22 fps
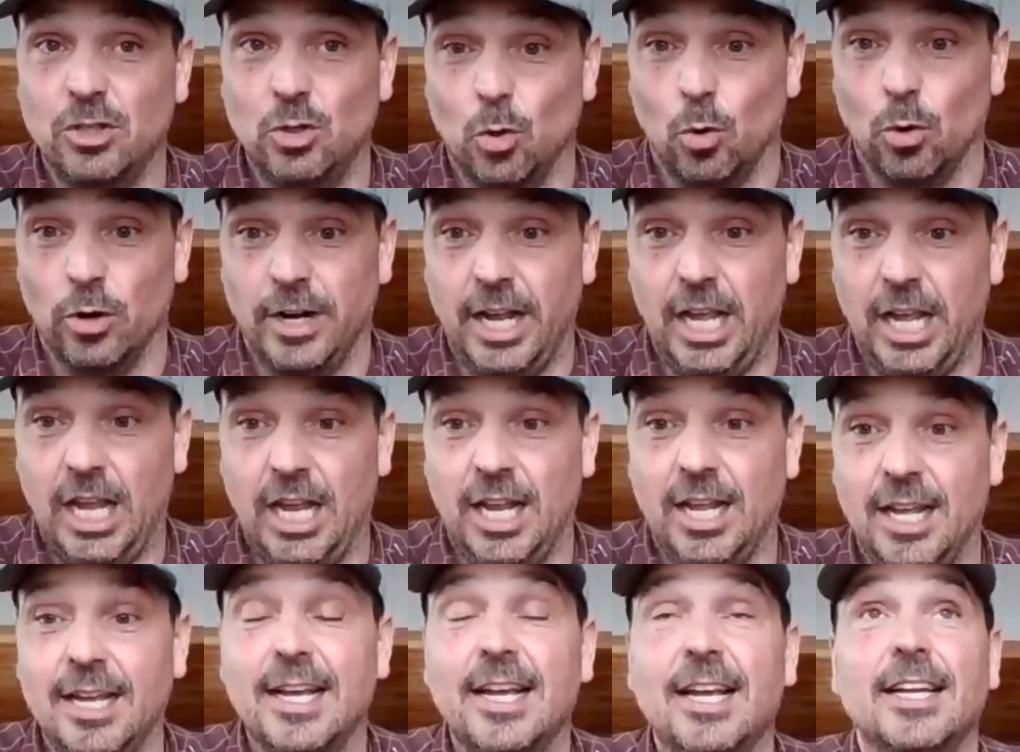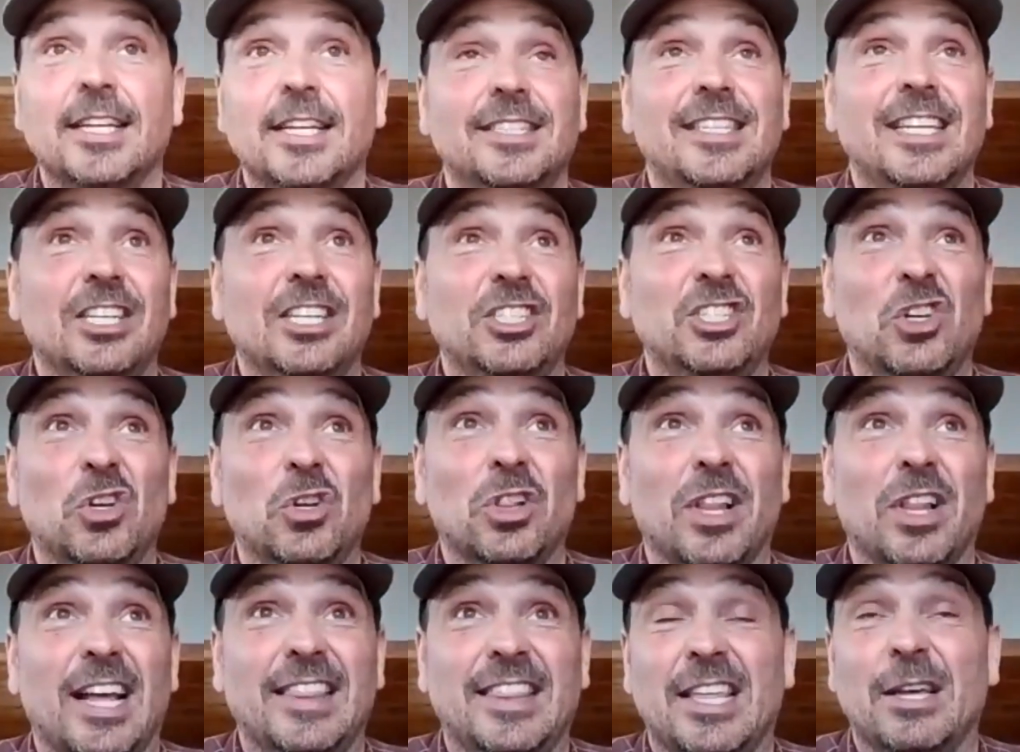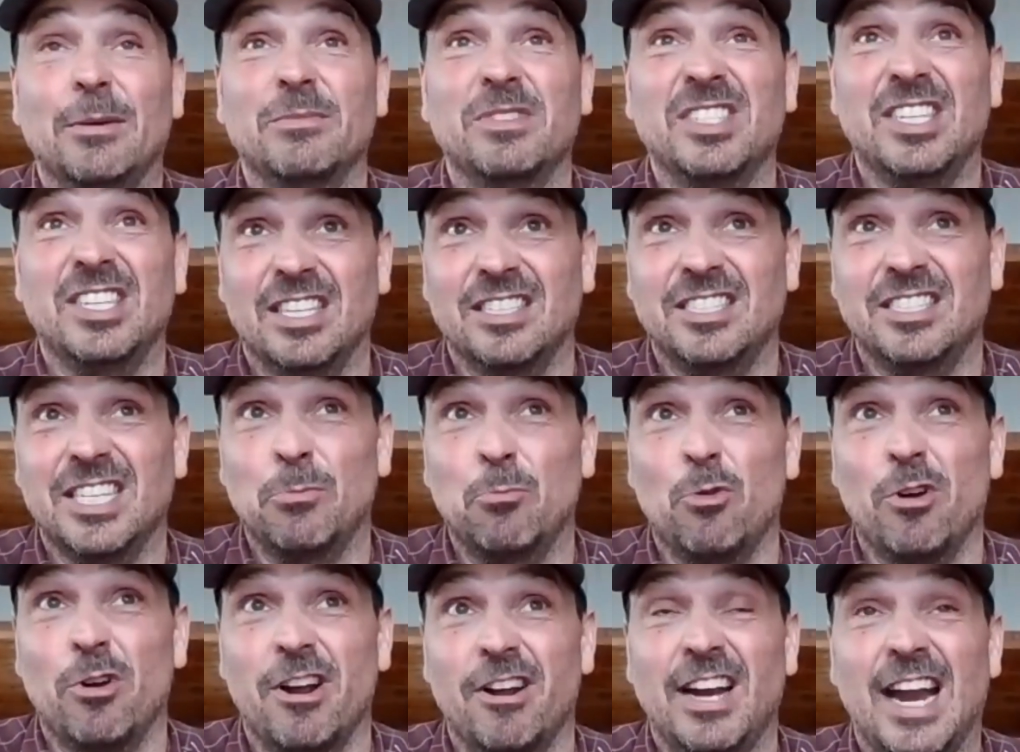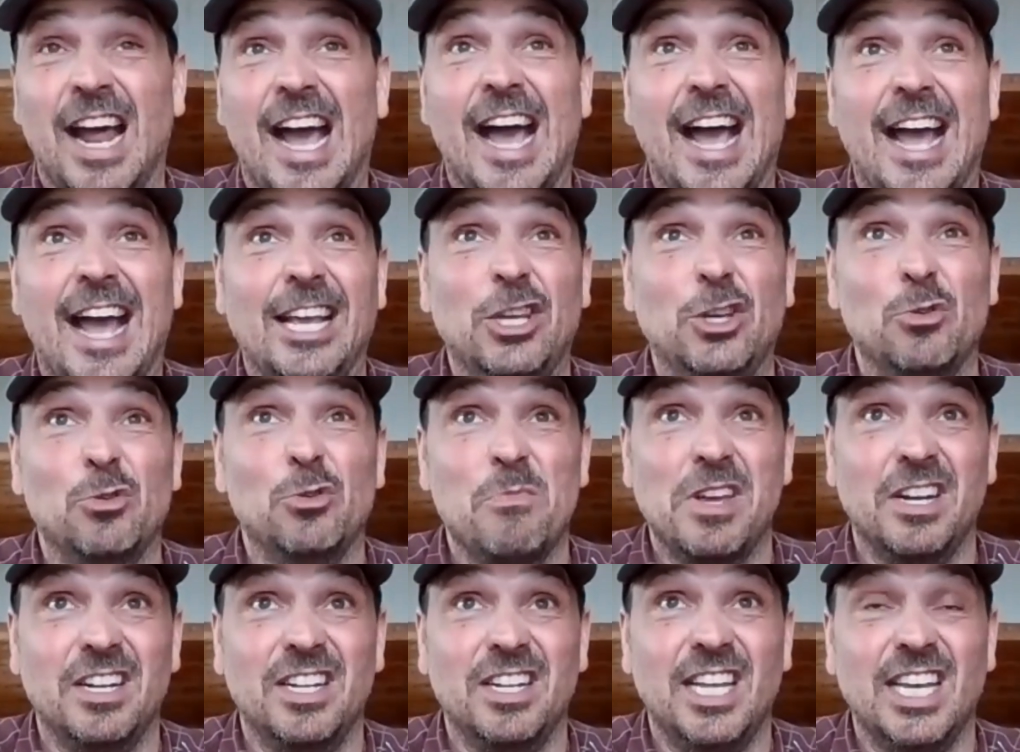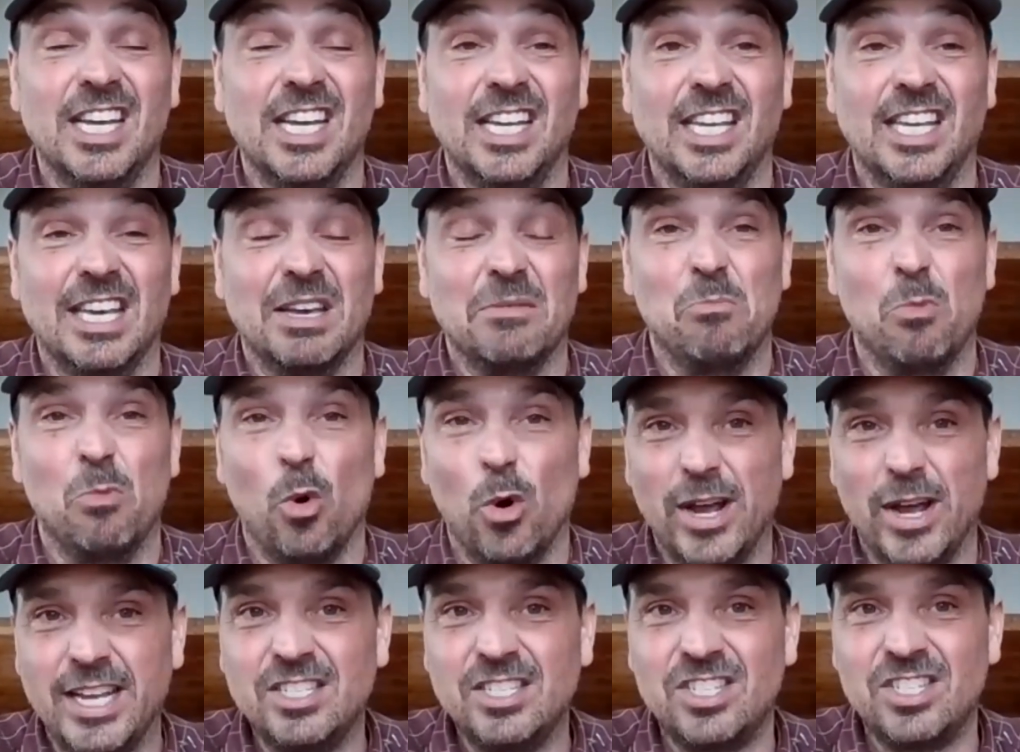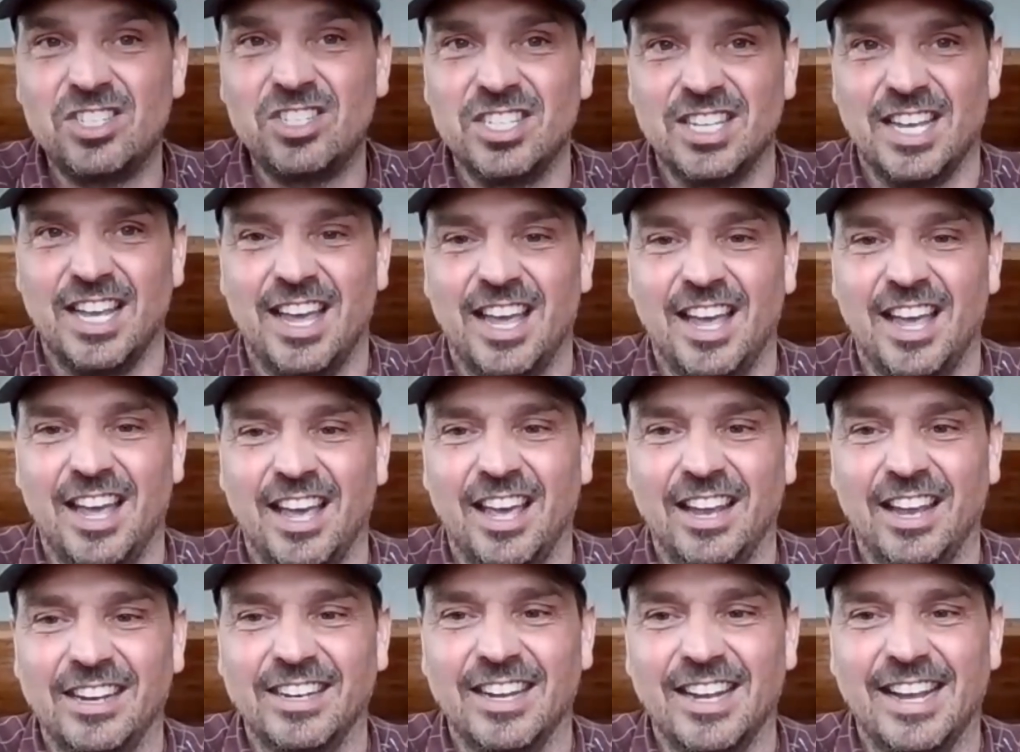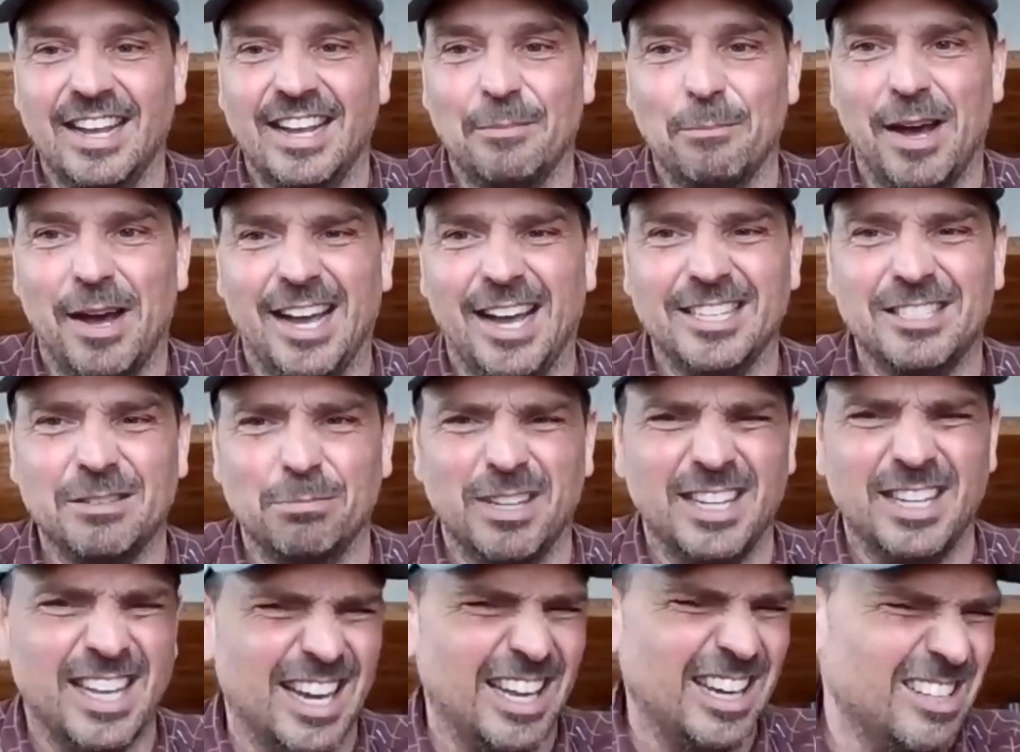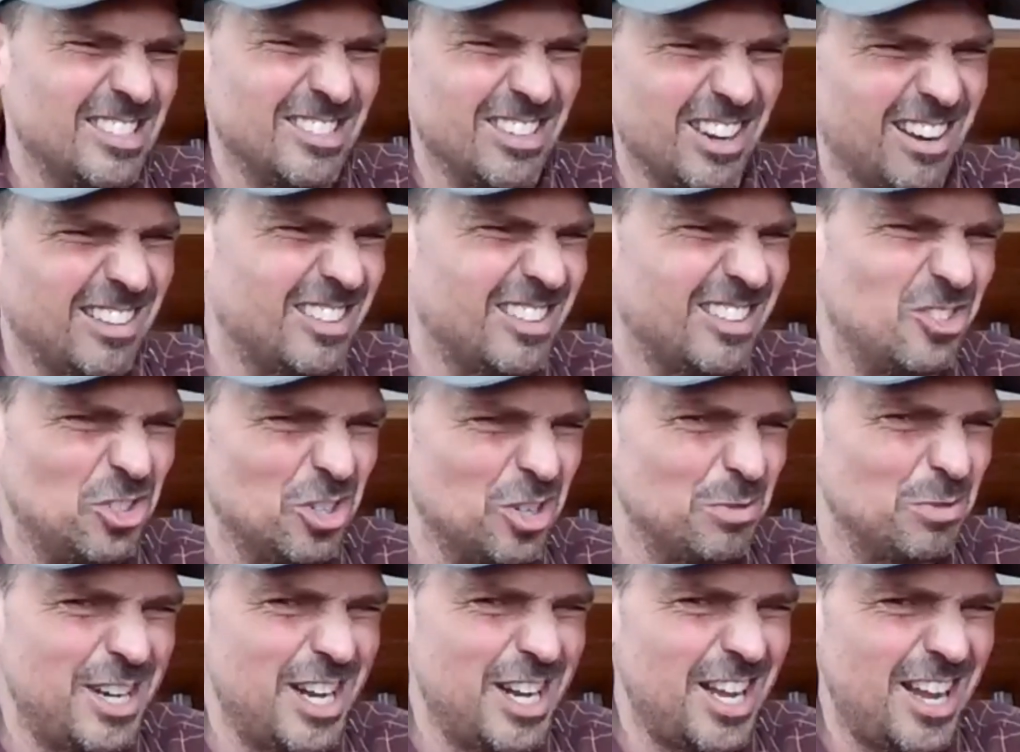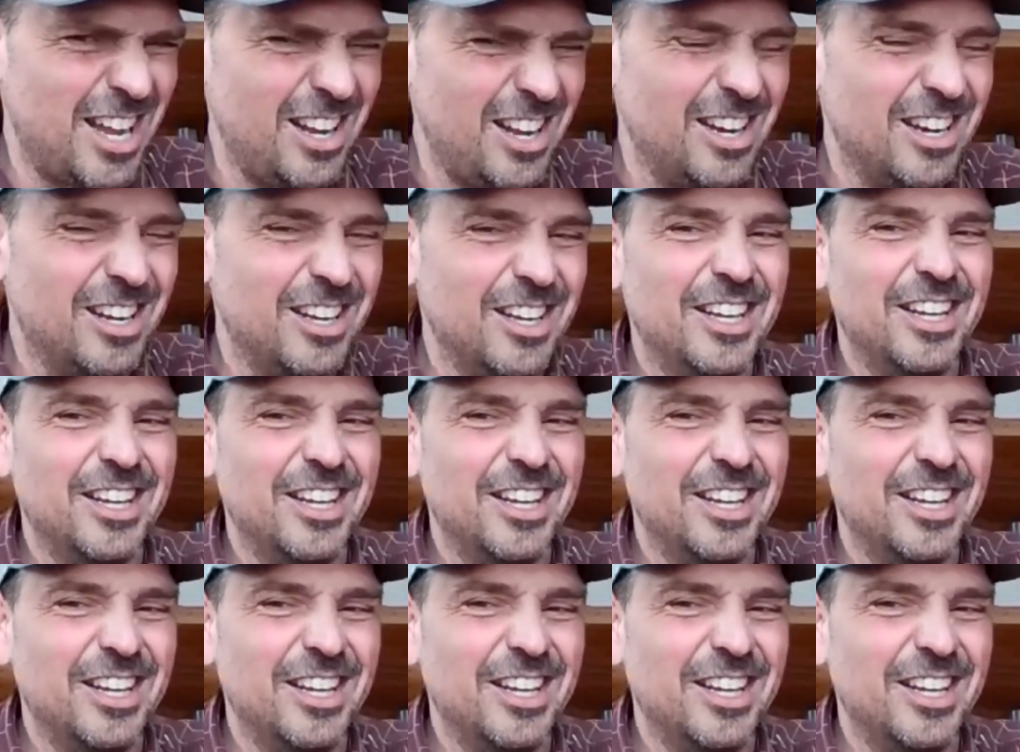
stored it. Did you let them sit somewhere in high humidity and get moist and possibly kind of start to germinate?